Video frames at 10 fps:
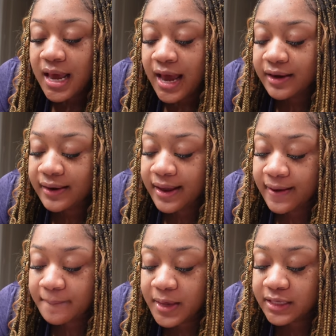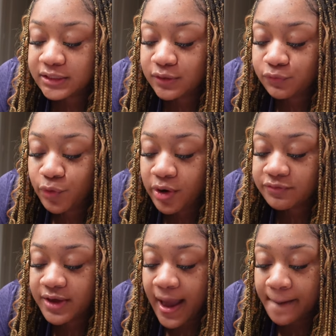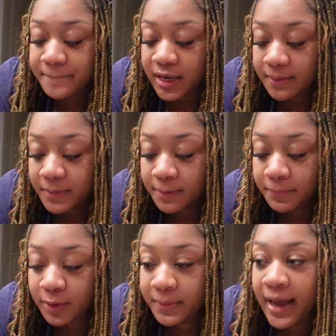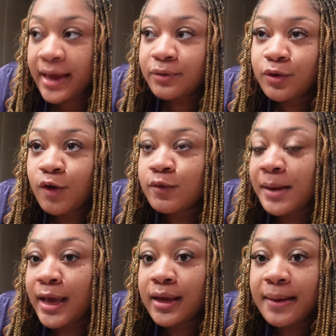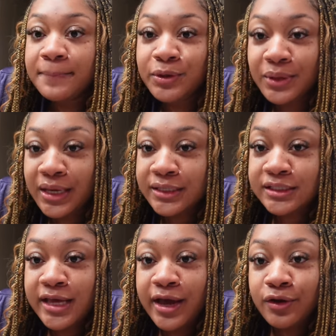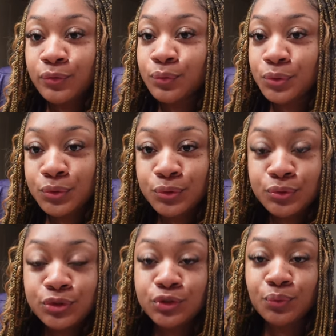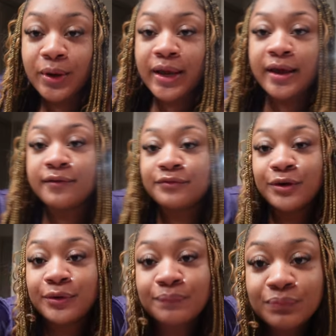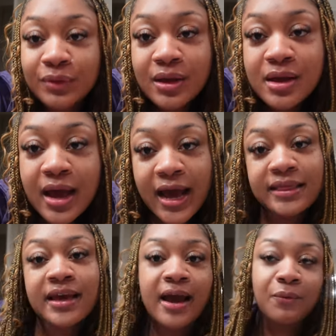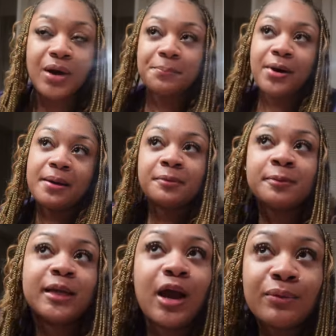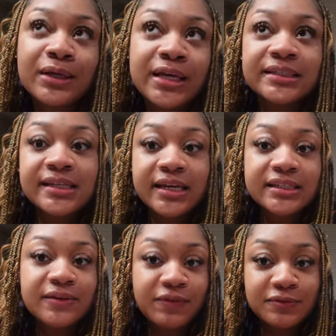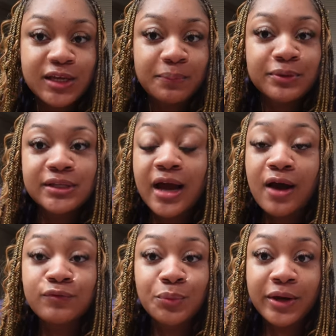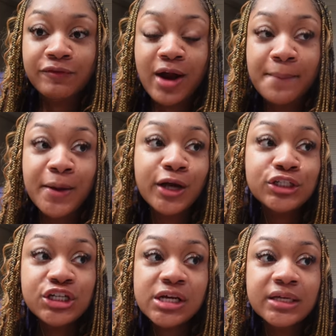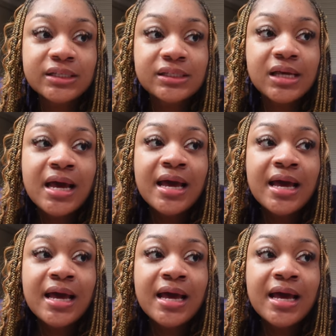I am a Sephora VIP member, but I don't know if I'm like Beauty Inside or Rouge, whatever. I think I would probably only get 10 to 15% off of whatever I purchase.